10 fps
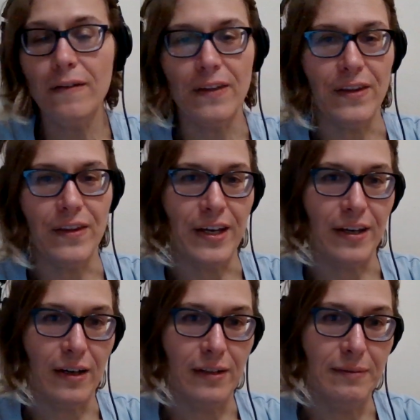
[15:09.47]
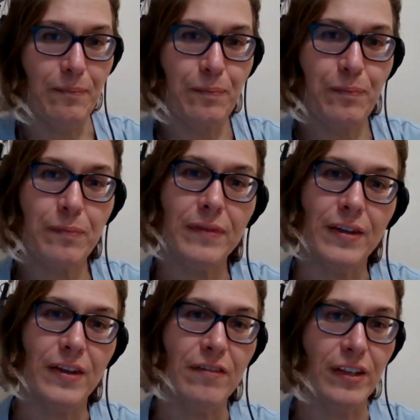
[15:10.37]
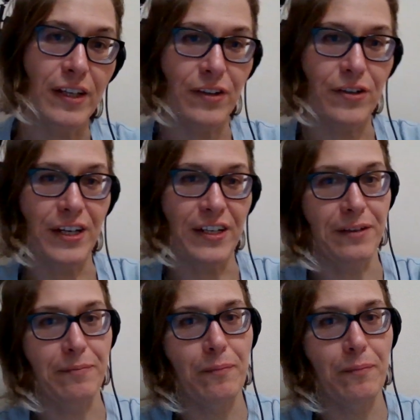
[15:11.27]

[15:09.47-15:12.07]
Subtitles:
then they feel like they're dying.